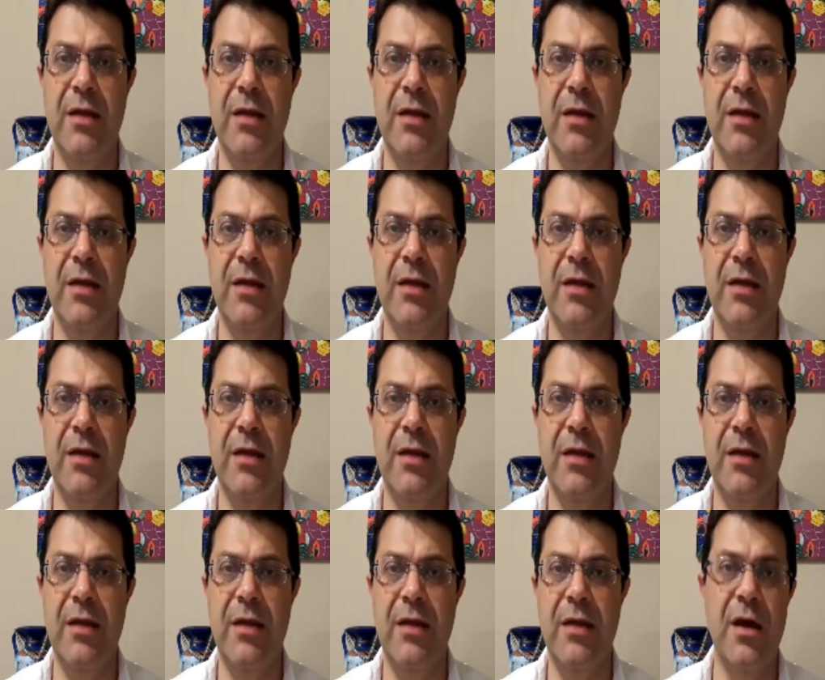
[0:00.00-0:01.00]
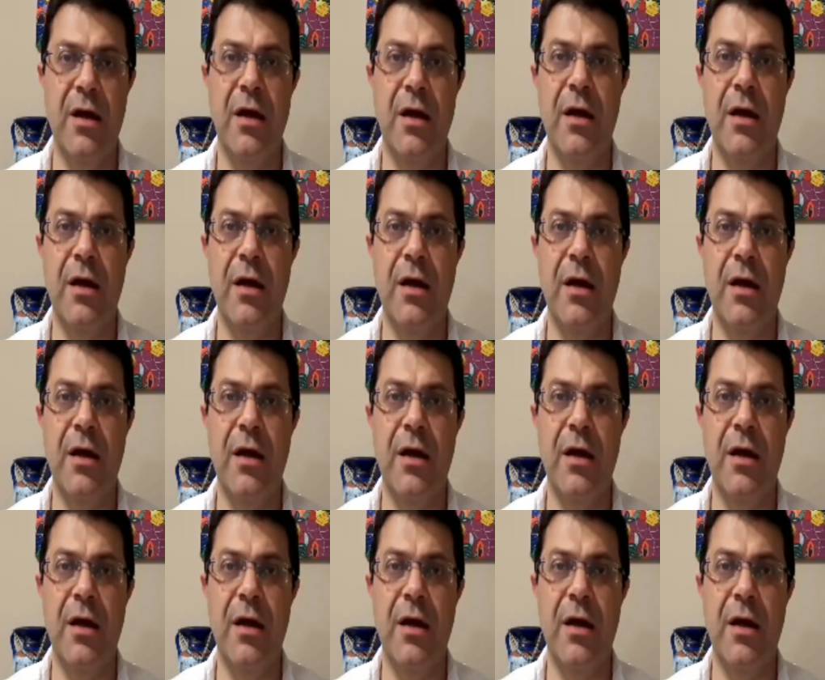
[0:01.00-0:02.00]
Near East,
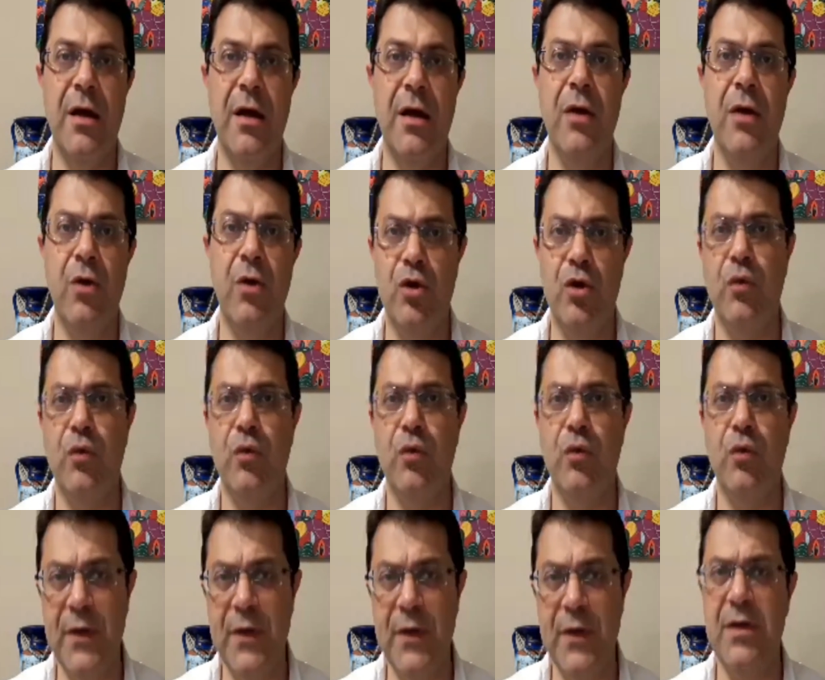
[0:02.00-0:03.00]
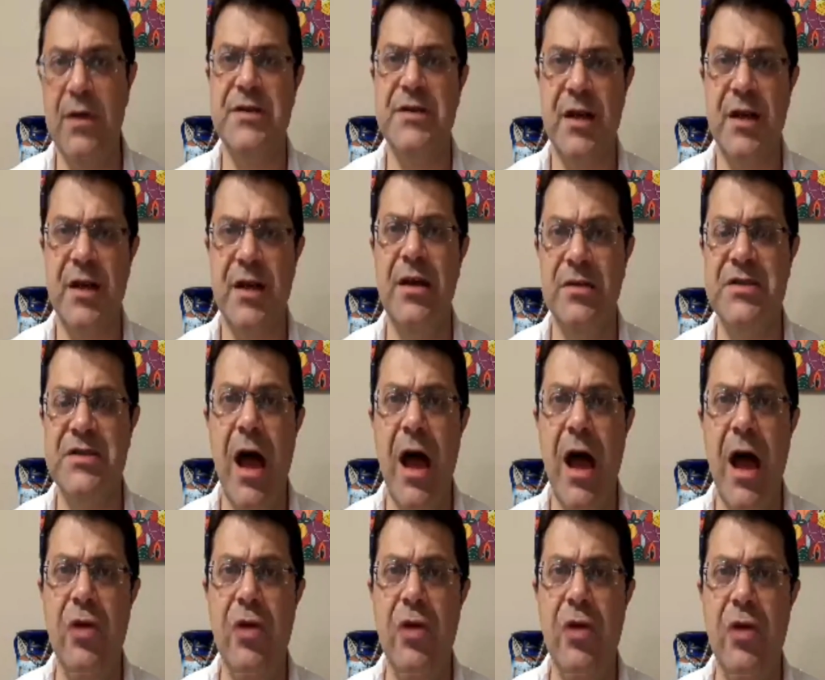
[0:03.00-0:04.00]
in order to fit Israeli
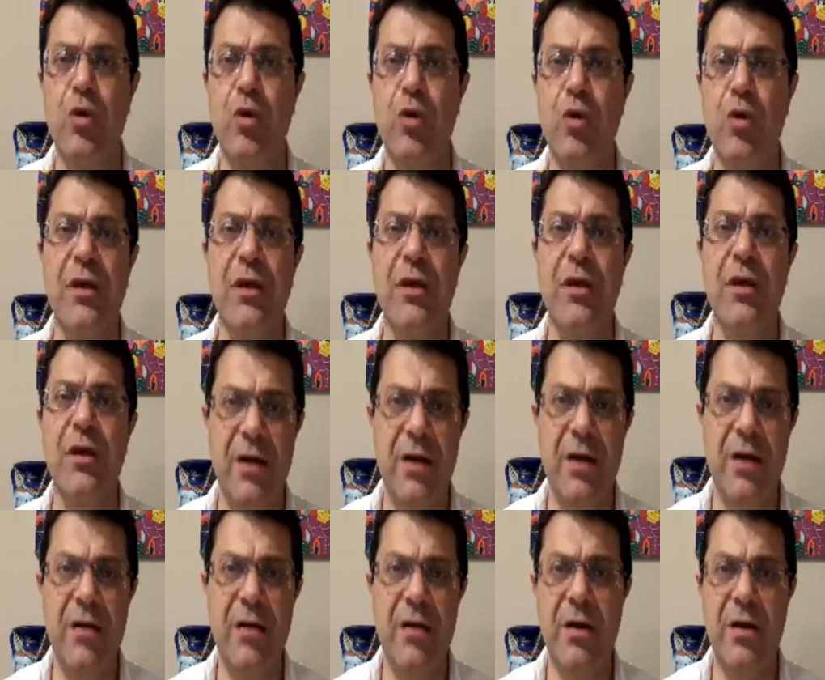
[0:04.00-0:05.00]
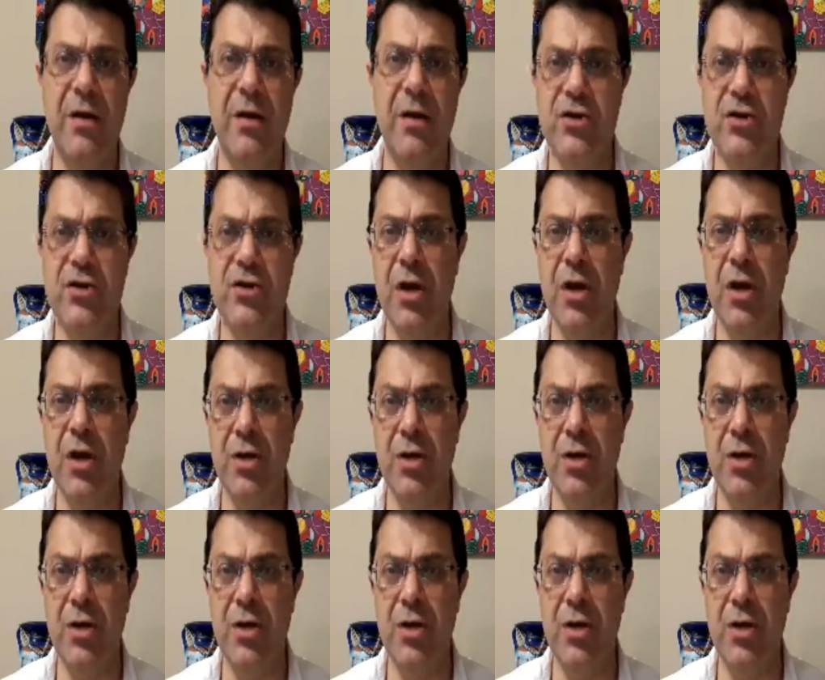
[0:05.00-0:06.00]
interests and to integrate the
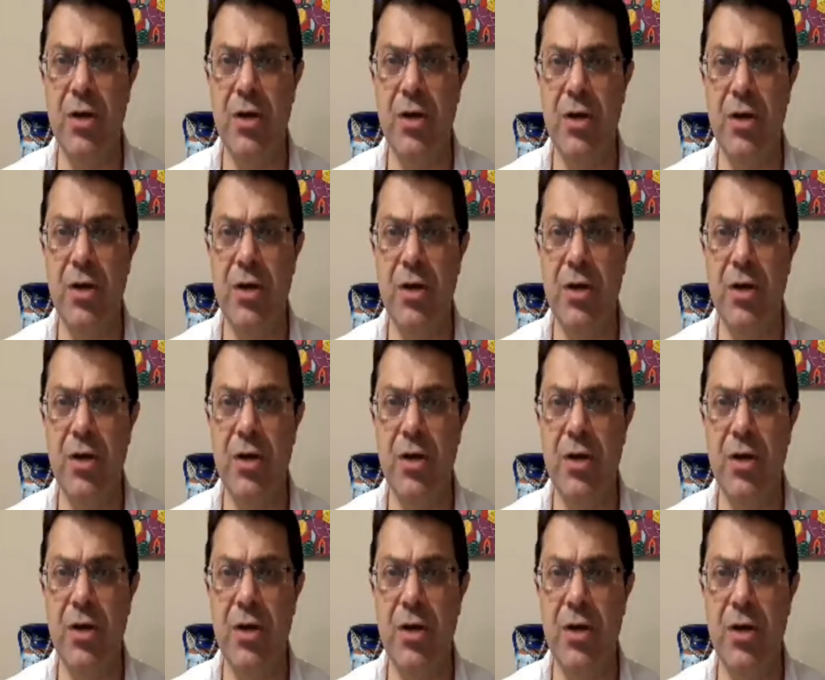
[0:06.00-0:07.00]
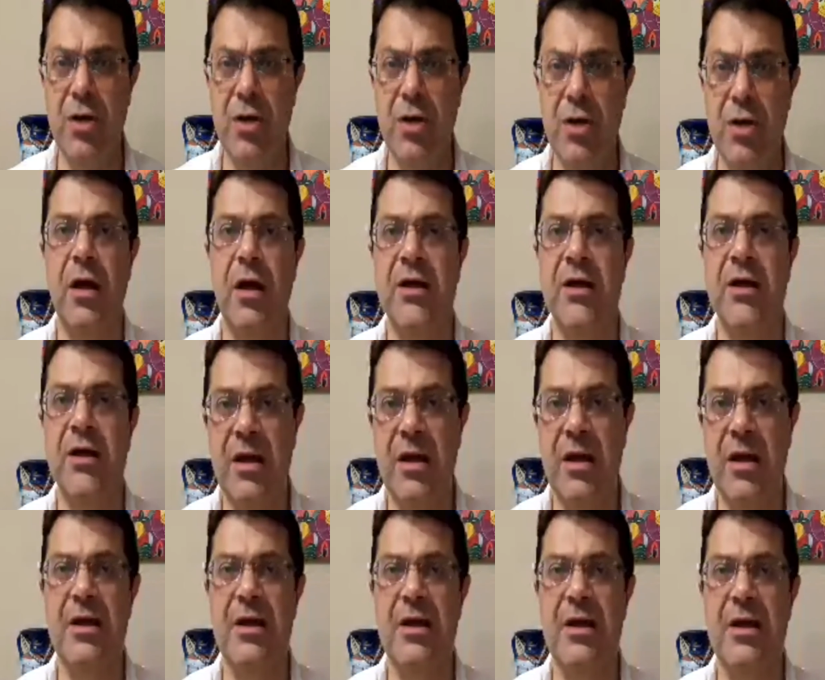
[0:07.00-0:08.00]
region into the
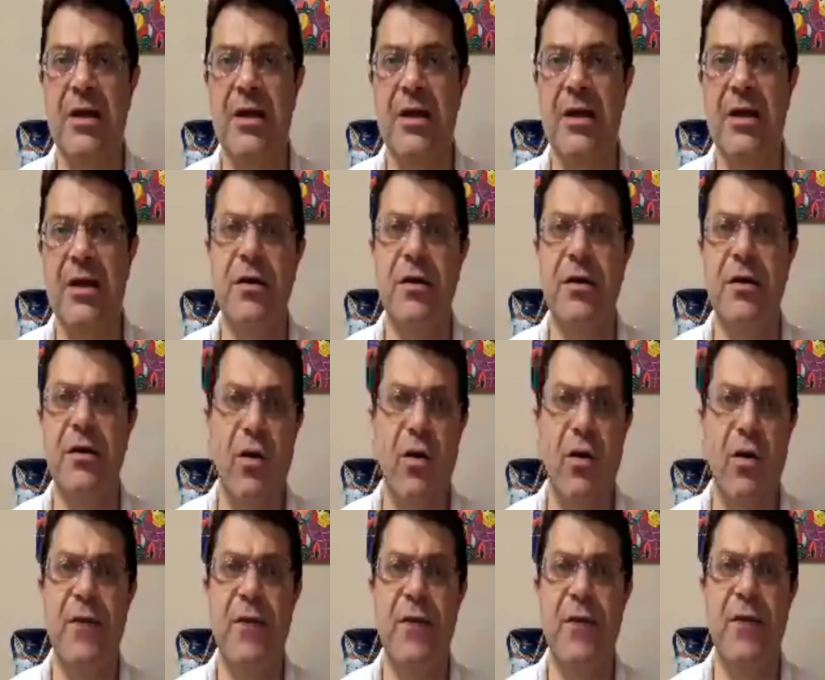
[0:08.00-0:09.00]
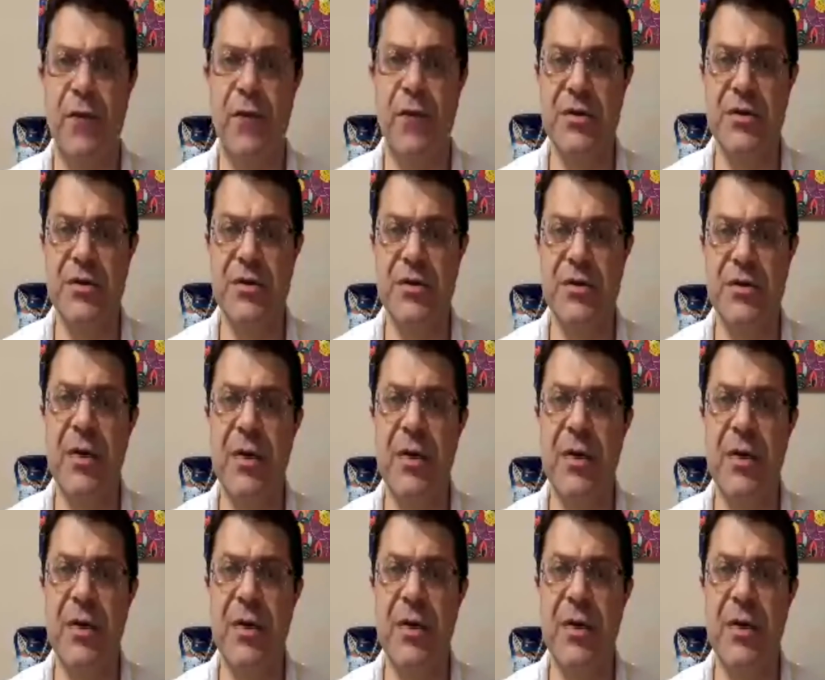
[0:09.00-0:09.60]
Israeli sphere of influence.